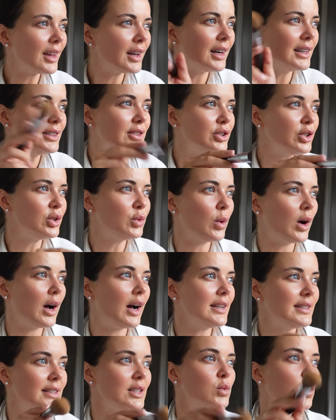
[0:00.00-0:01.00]
I did
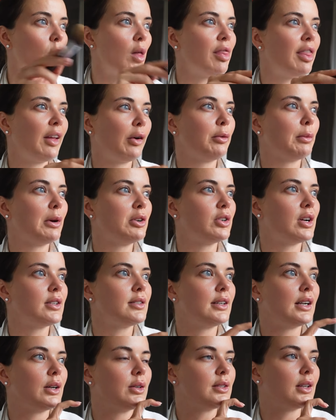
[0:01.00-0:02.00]
one thing with my dress
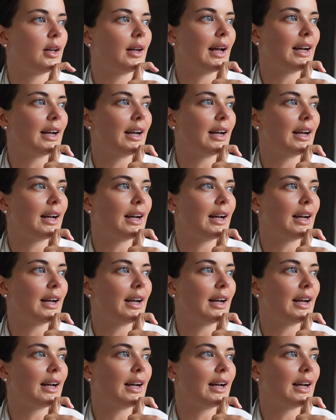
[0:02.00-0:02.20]
and I was like,